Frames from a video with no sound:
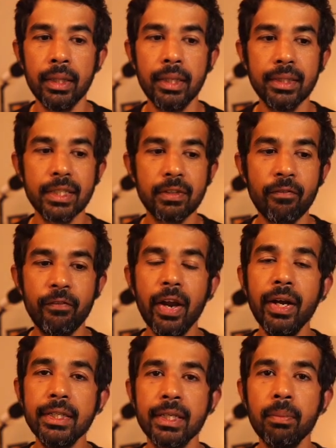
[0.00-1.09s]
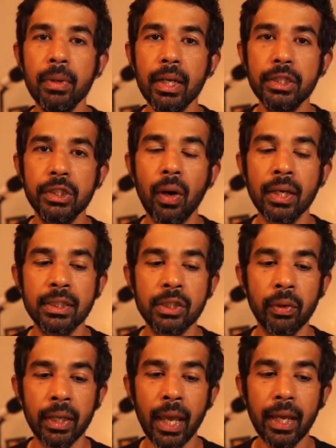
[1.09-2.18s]
This is very similar to us
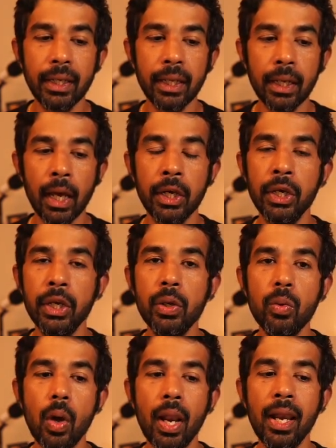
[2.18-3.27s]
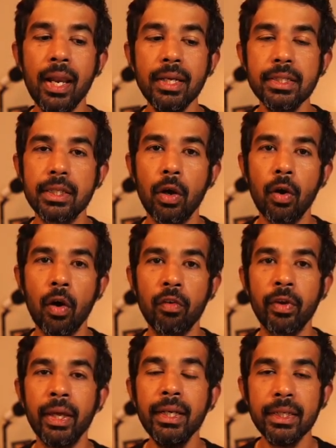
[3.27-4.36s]
creating a new list of
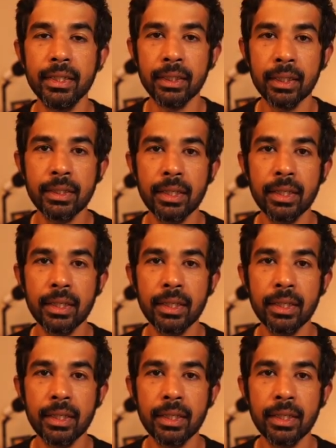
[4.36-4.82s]
integers